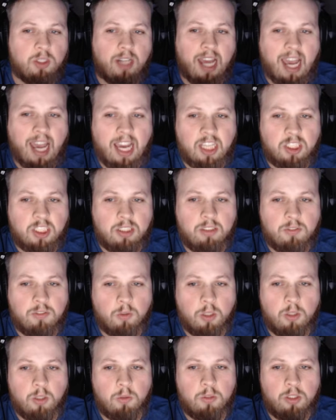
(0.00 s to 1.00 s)
action for
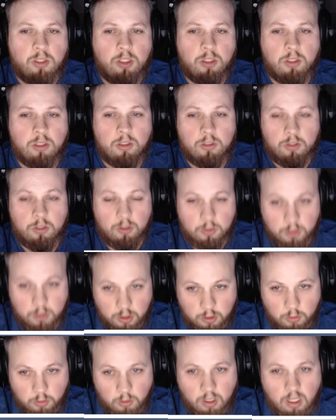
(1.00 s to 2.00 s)
you to
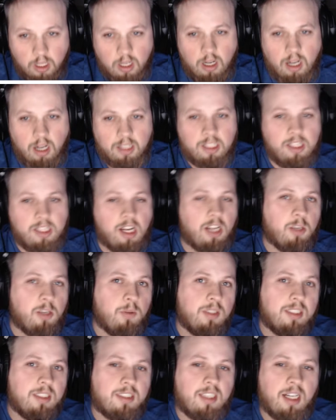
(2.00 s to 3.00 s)
do on the
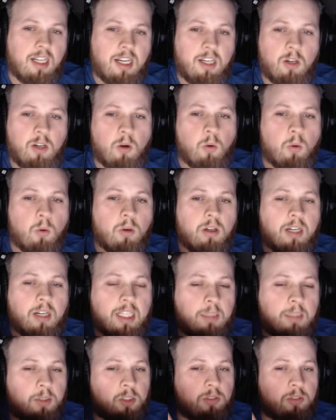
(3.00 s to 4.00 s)
non-unit side or a
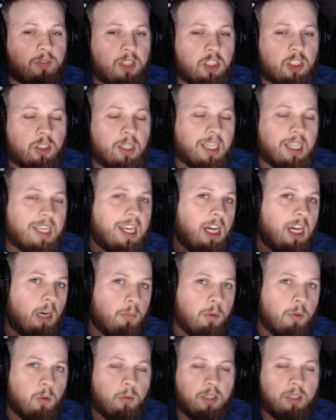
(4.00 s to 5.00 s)
special feature that can help
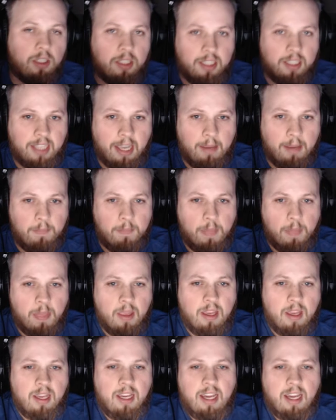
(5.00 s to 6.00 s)
you during the game.
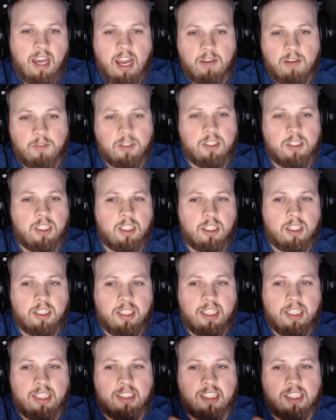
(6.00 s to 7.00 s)
Every leader
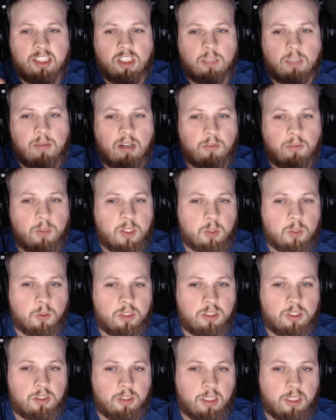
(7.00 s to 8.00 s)
needs a certain amount of
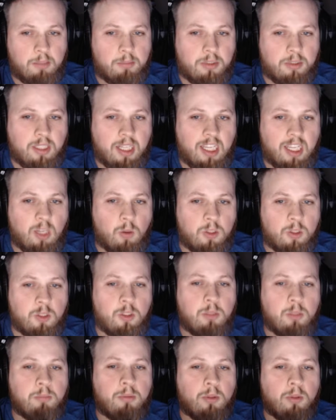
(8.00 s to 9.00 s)
resources in play in order to
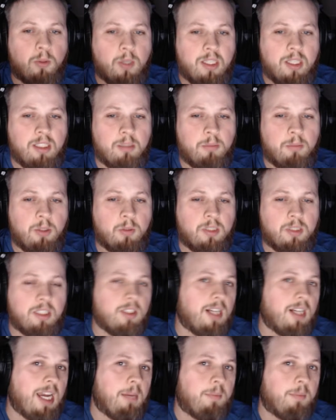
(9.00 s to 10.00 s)
deploy them using their
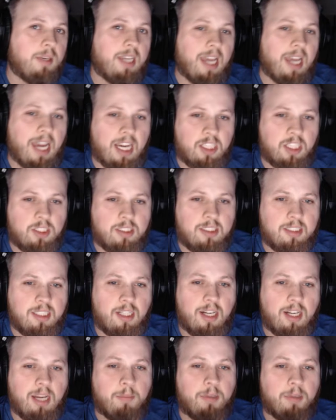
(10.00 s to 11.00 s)
epic actions. Now,
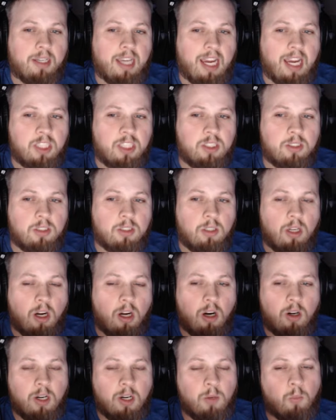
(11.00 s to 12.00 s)
epic actions
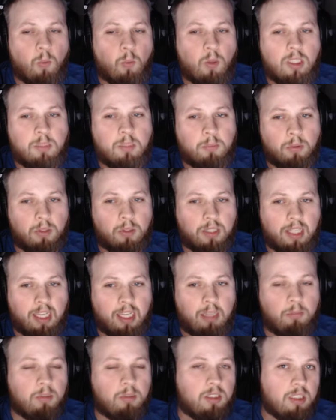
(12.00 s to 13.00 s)
are a once per
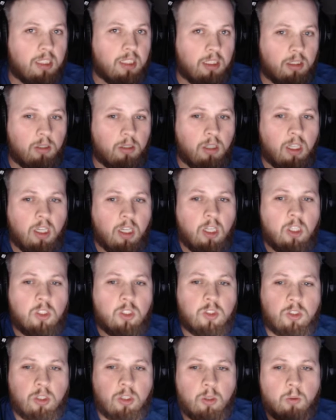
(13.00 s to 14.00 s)
game skill,
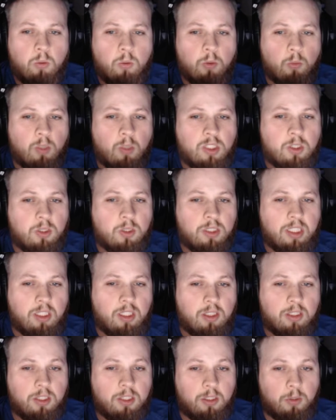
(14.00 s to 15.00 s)
so once your
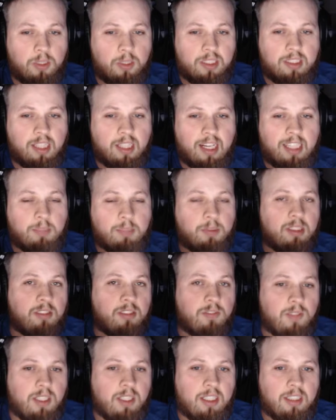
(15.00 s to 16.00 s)
leader unit side has been
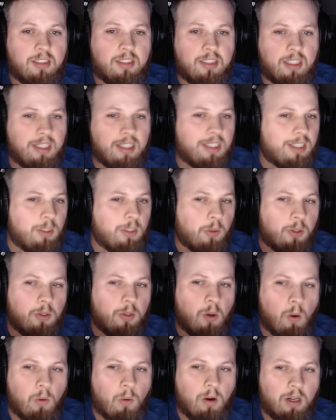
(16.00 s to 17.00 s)
defeated, you can
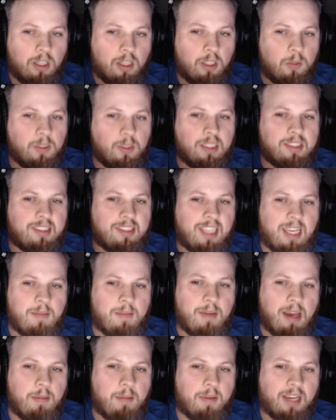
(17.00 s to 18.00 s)
no longer use that same
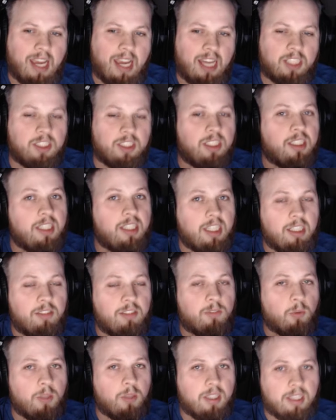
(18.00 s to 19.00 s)
epic action again
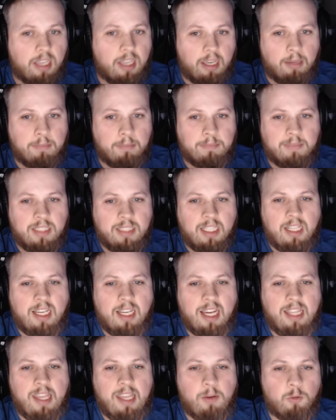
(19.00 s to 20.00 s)
for the game,
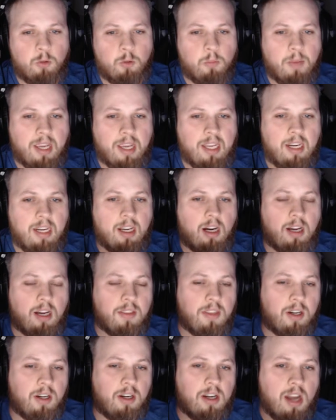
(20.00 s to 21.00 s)
and they will remain on
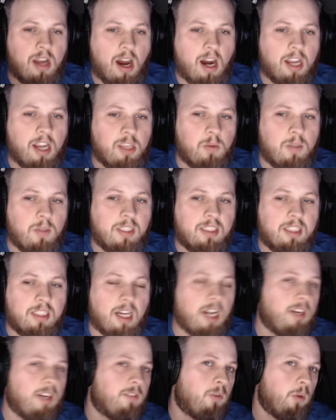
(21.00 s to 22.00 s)
their non-unit
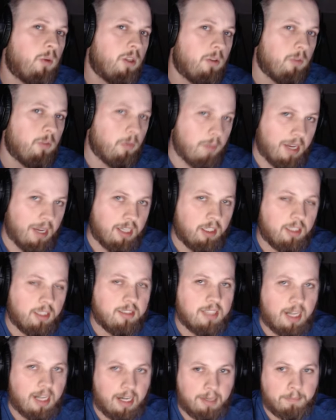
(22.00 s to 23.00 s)
side for the remaining
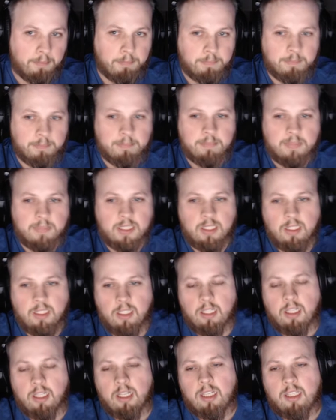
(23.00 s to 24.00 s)
time.
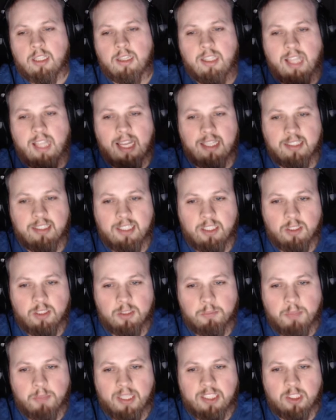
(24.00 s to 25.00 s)
Like leaders,
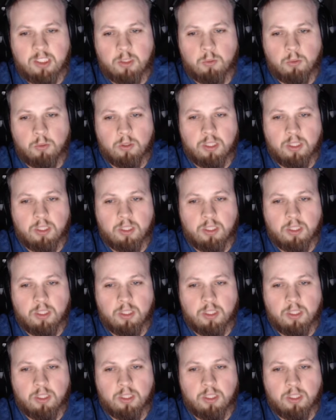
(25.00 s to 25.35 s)
bases will